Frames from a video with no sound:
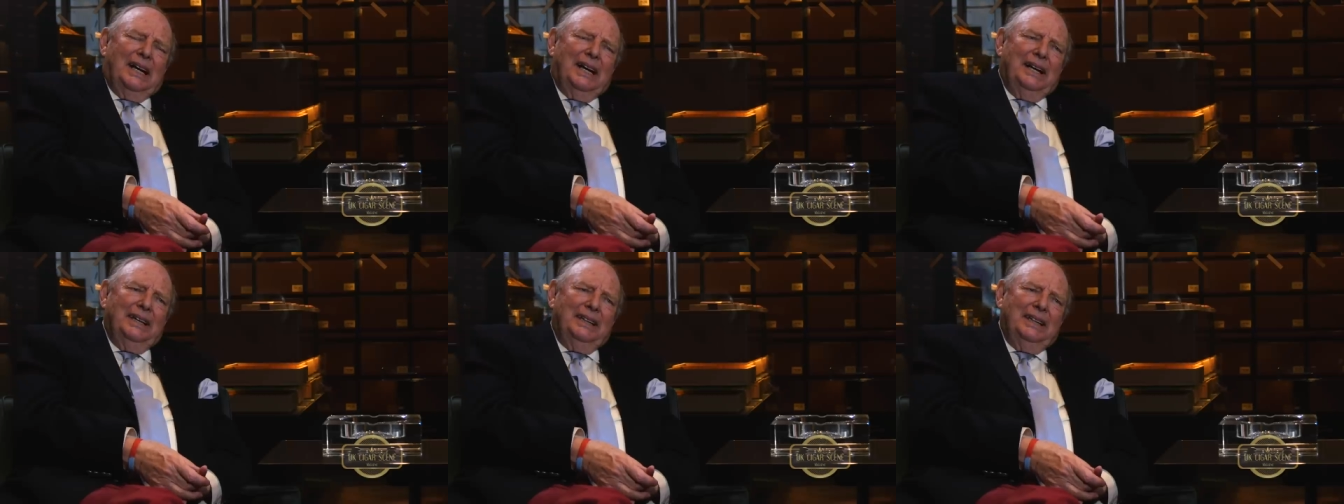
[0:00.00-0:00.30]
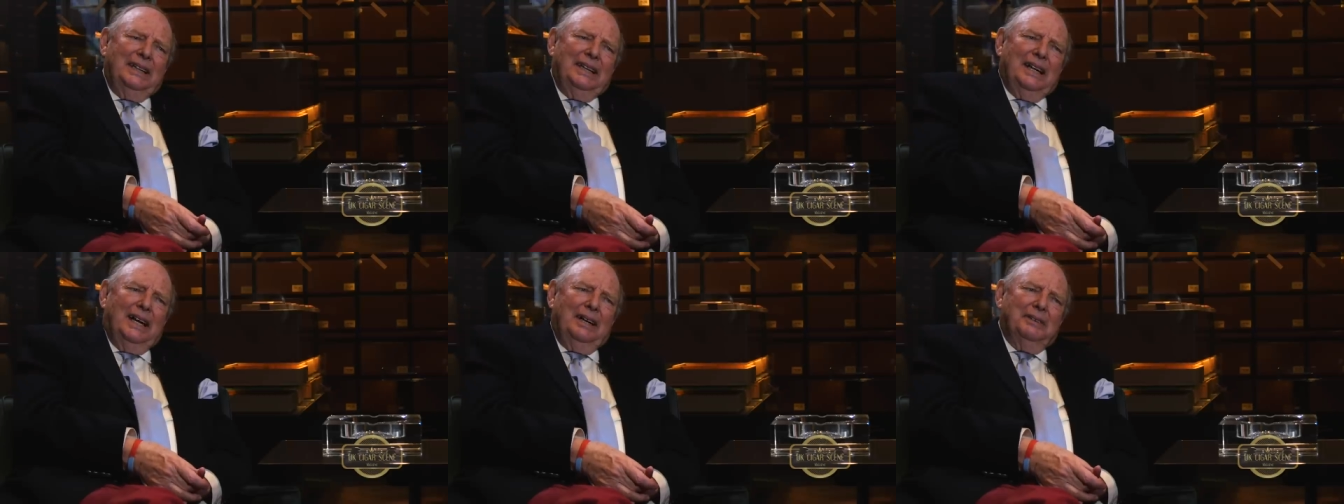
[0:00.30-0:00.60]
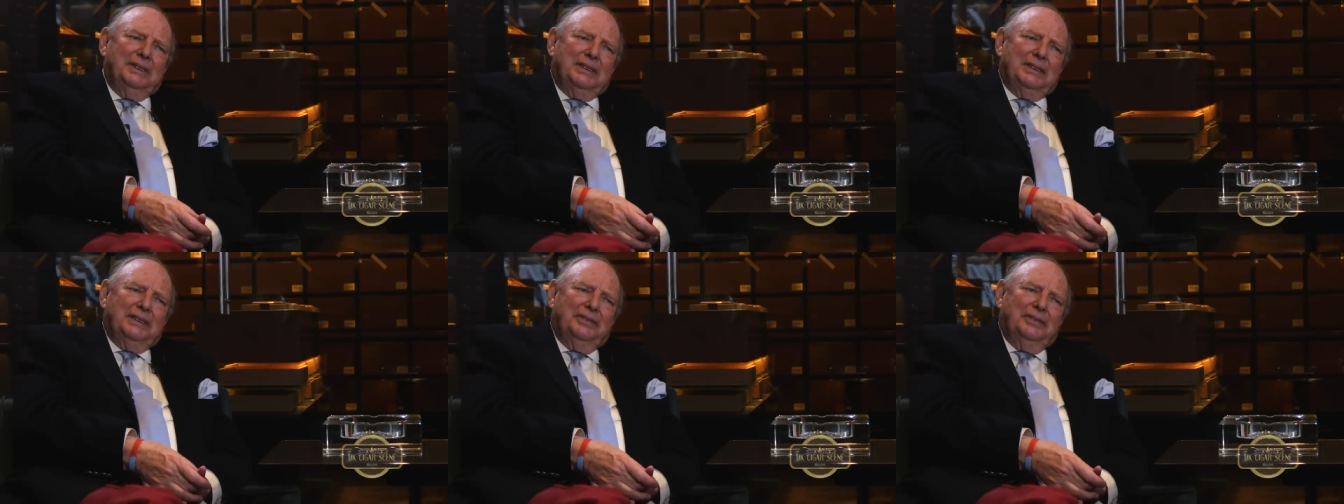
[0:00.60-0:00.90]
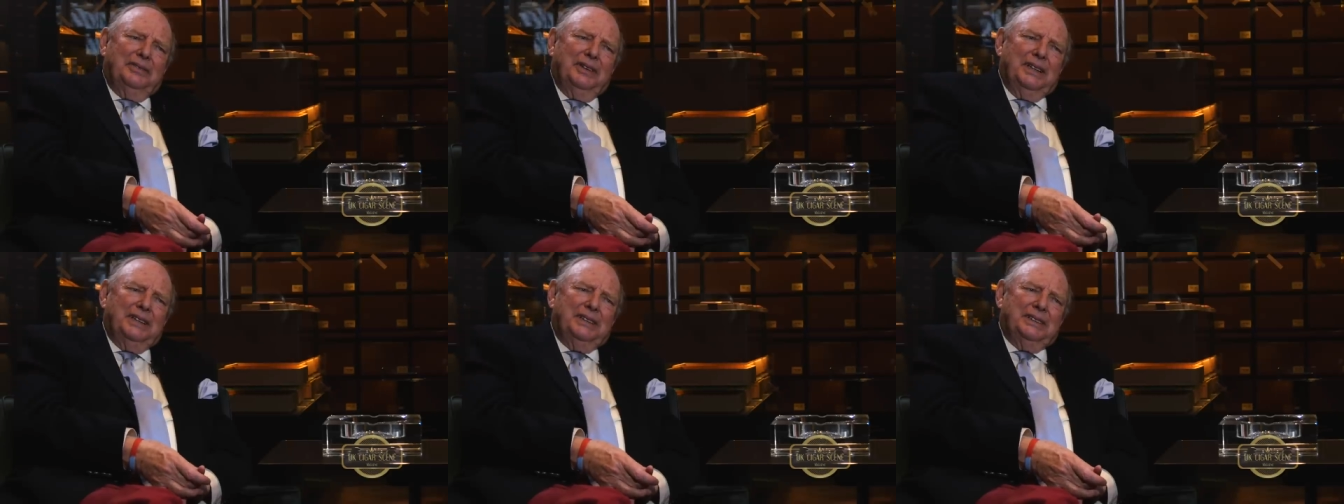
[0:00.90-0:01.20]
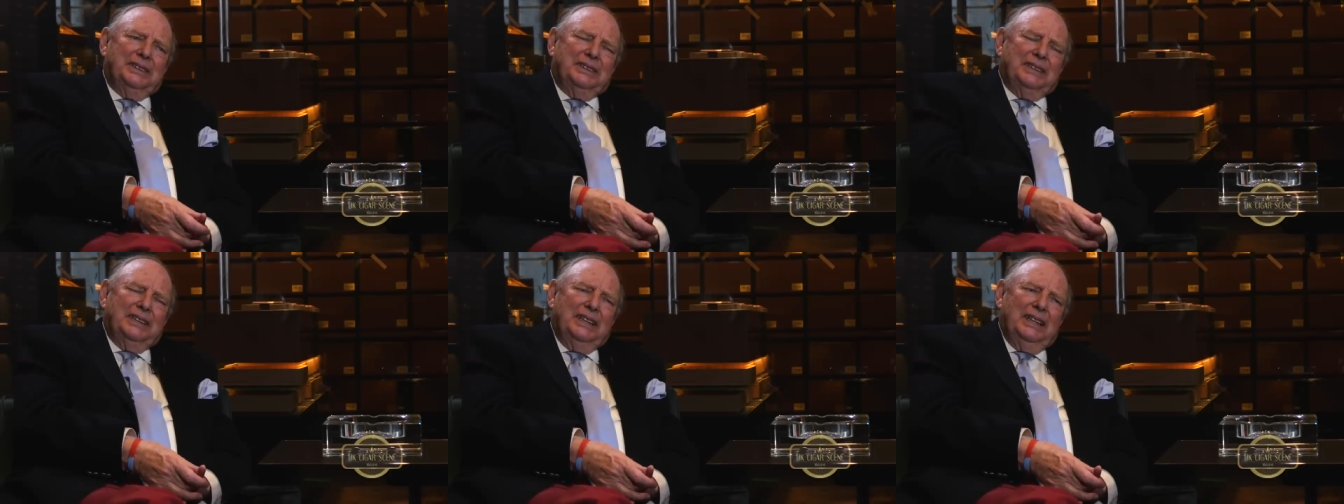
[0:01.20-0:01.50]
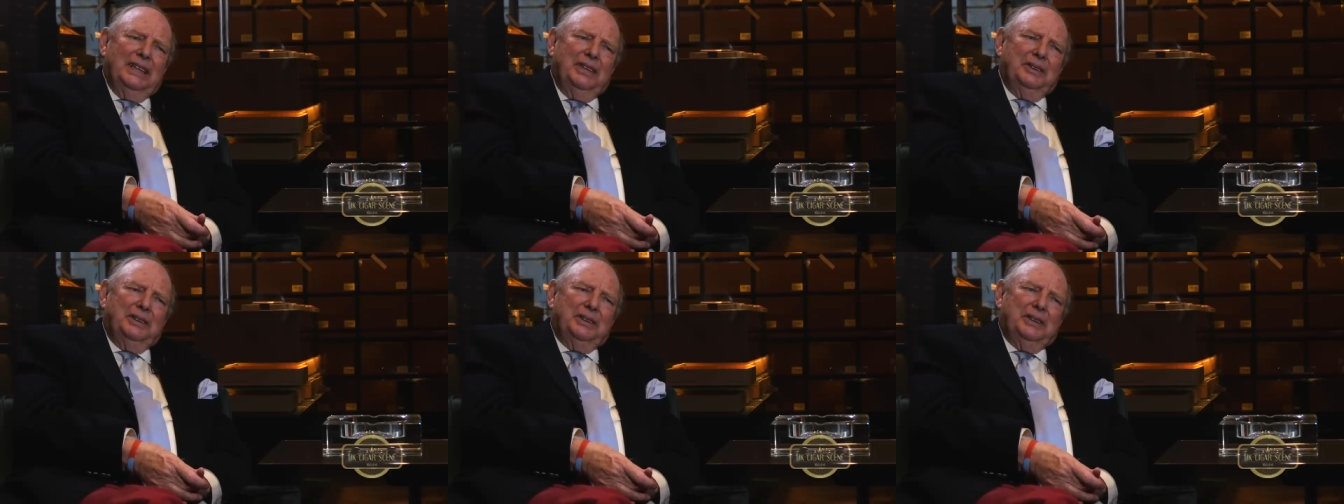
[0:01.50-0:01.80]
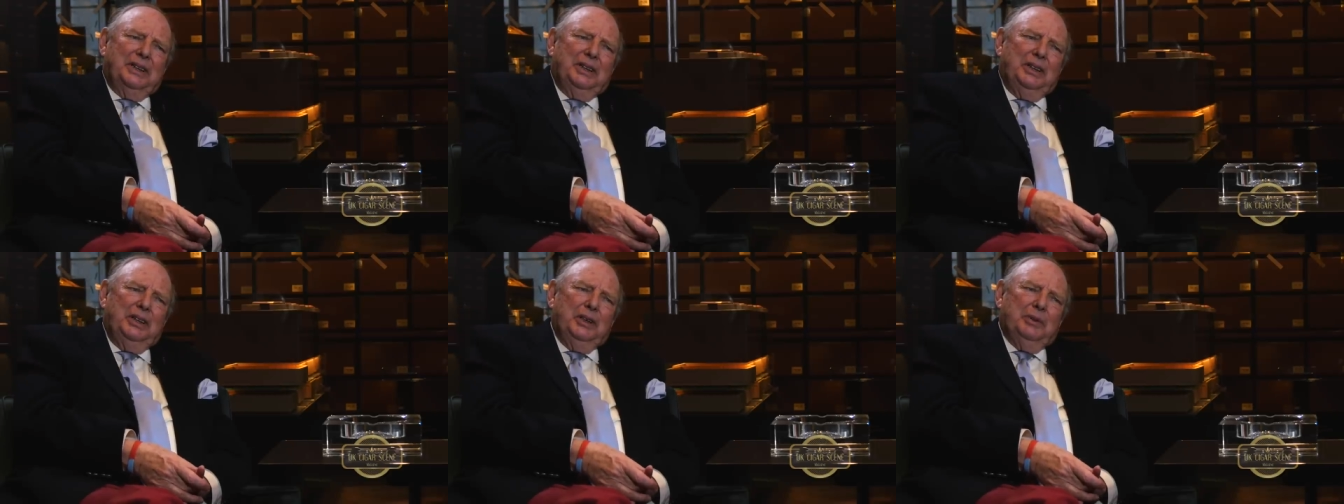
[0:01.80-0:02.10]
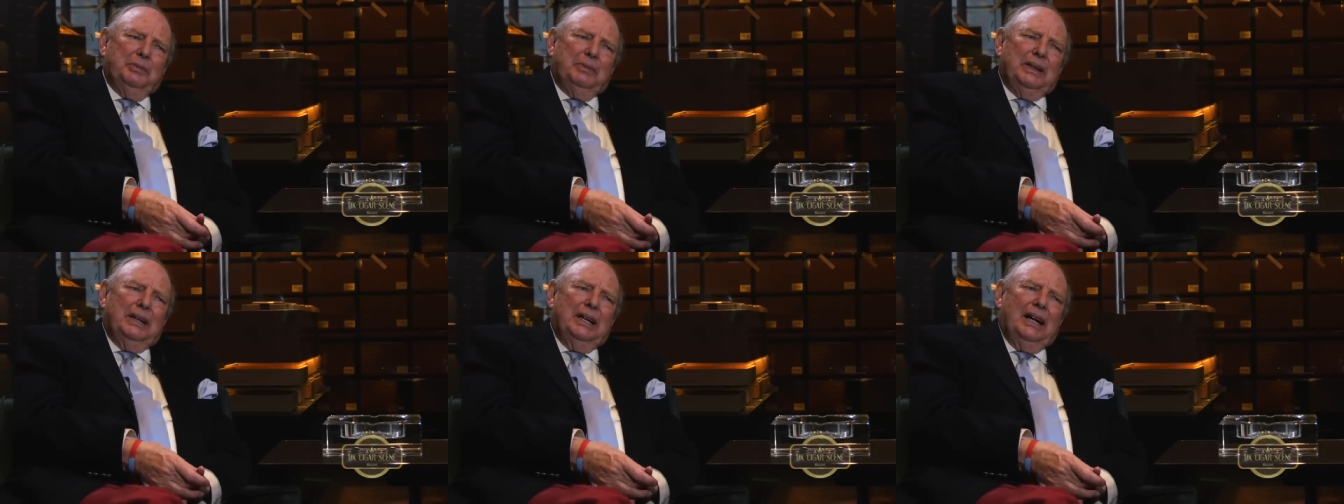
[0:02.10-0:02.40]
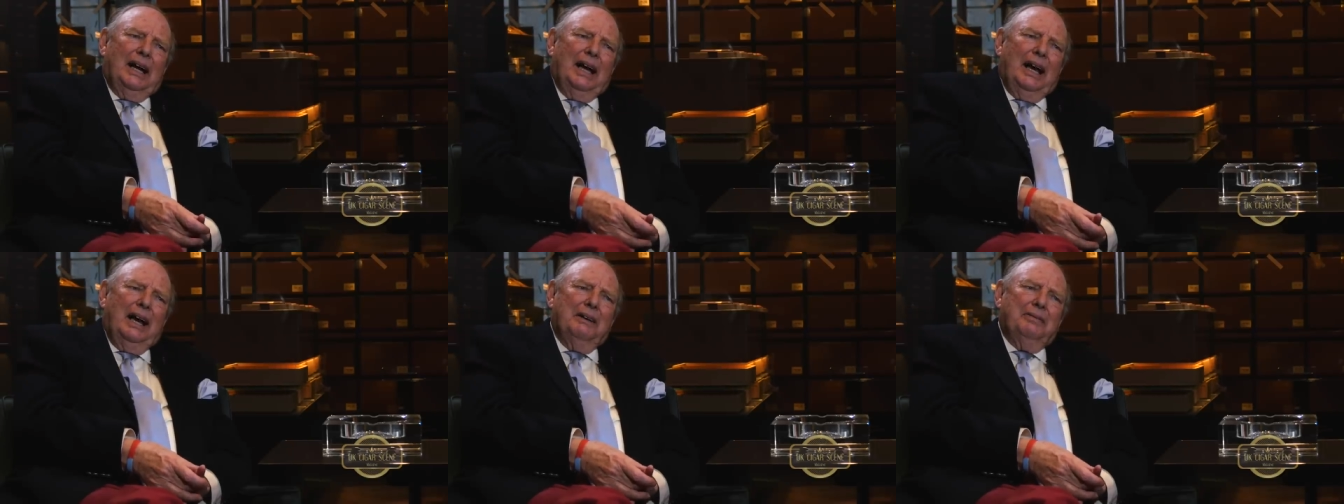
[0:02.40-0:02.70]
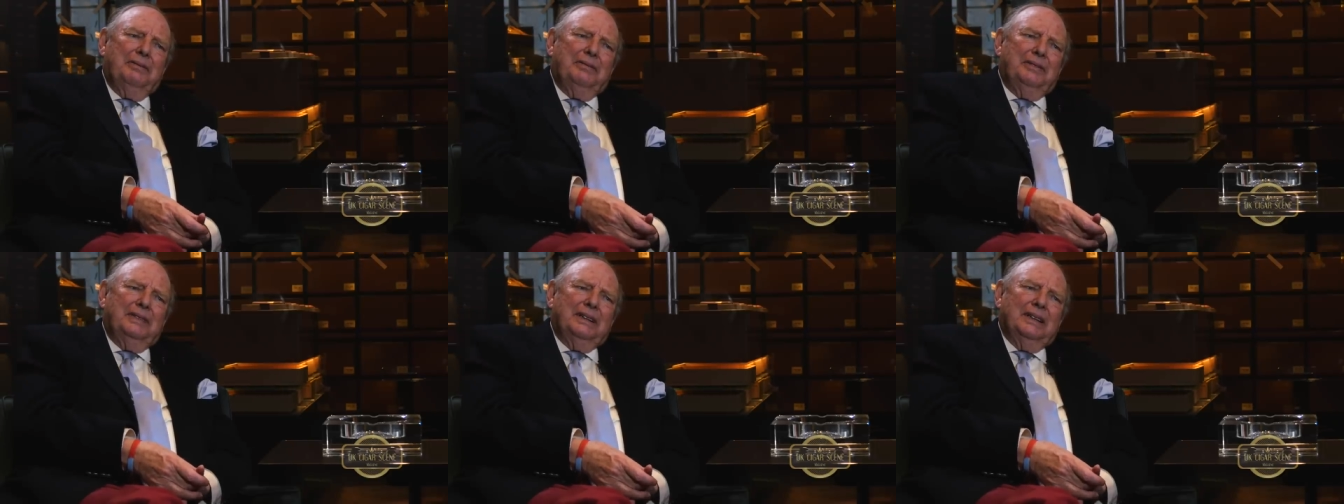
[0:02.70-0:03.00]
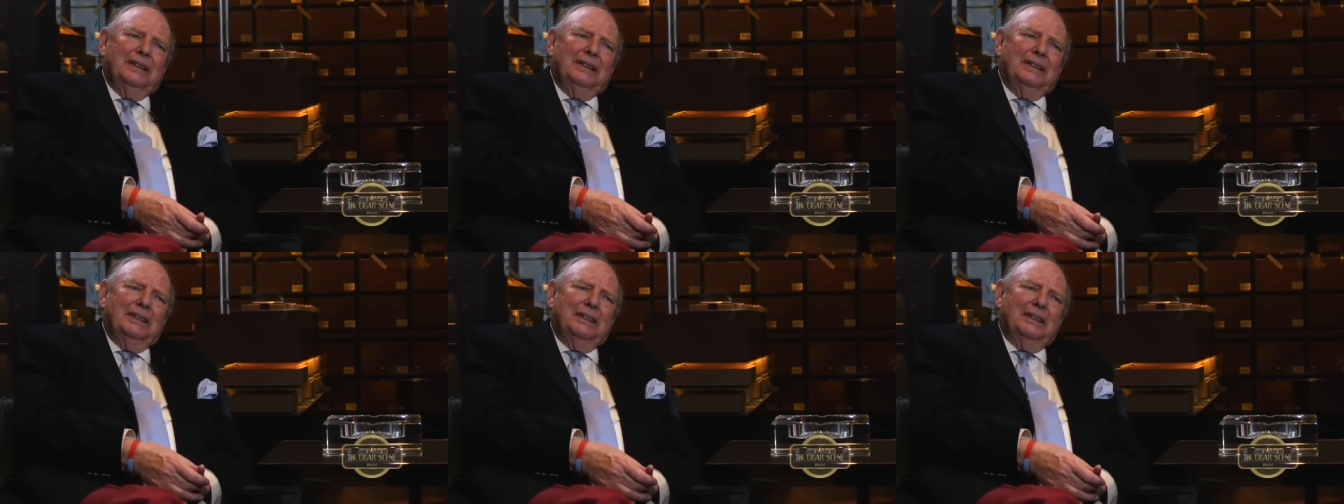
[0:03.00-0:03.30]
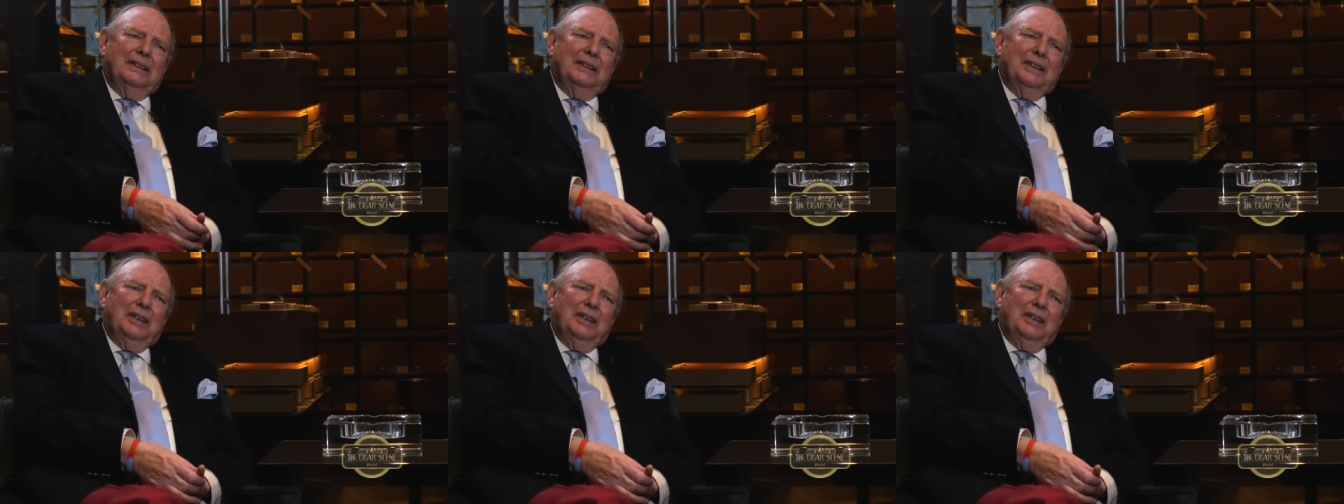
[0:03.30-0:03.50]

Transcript: I think I was the first to go to Cuba after